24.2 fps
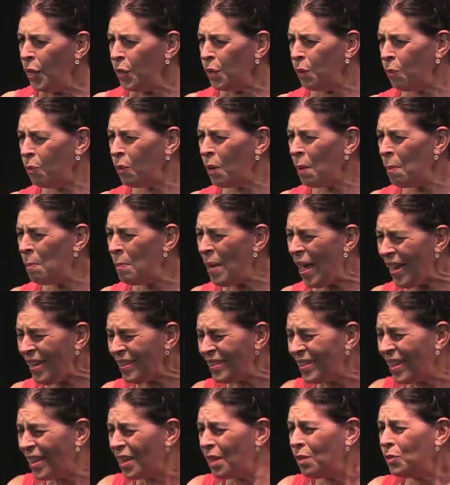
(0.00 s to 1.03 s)
You were
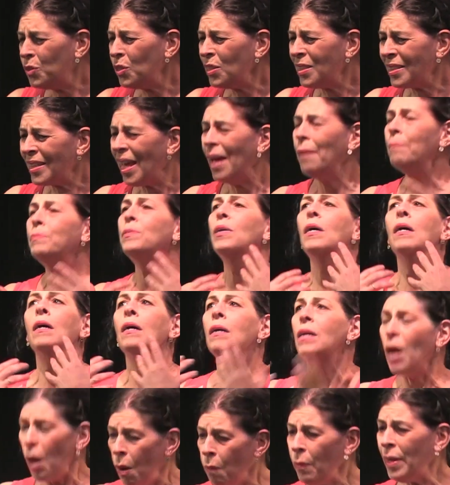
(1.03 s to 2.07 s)
amazing. You just kept
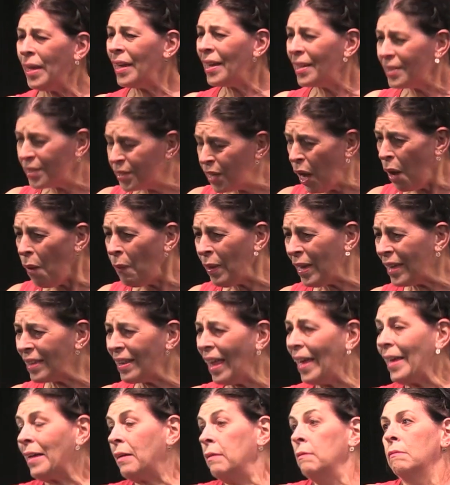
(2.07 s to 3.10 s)
going and going
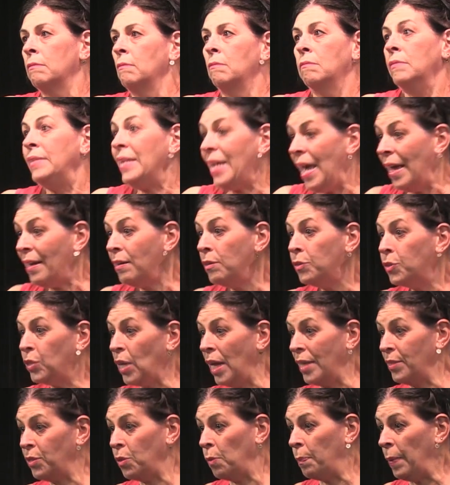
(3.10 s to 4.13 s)
like the
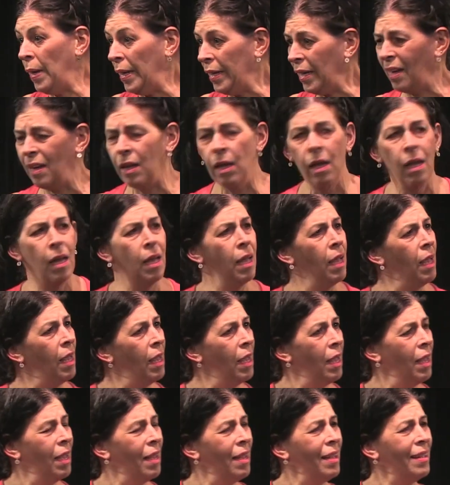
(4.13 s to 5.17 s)
Energizer Bunny.
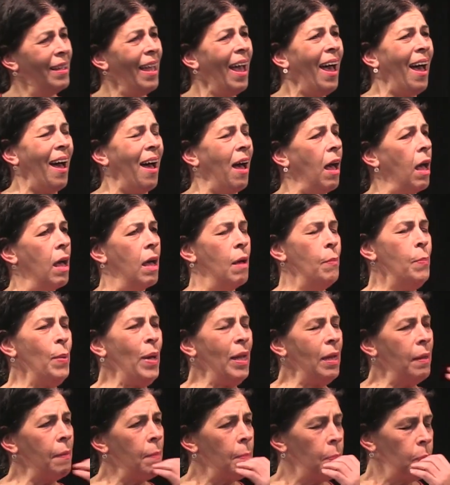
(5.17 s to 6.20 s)
Yeah,
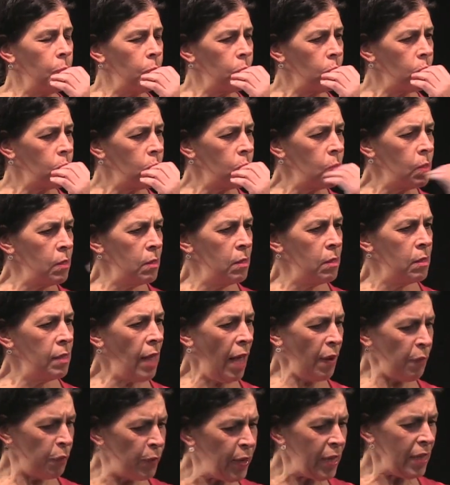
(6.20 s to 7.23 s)
but
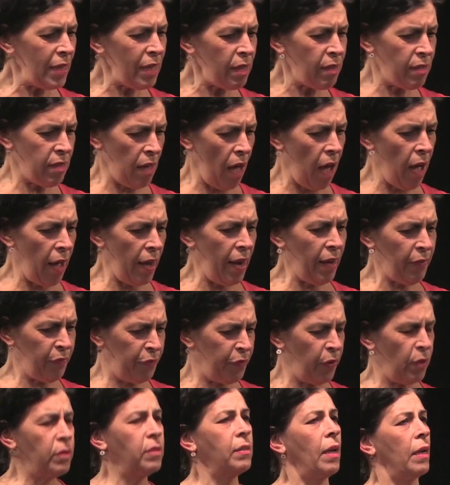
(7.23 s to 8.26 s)
I really thought at
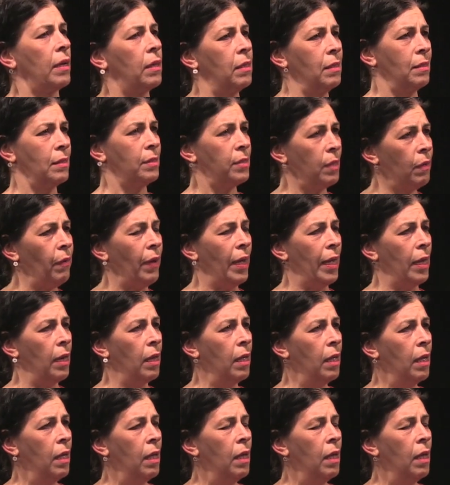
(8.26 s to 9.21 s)
first I couldn't do it.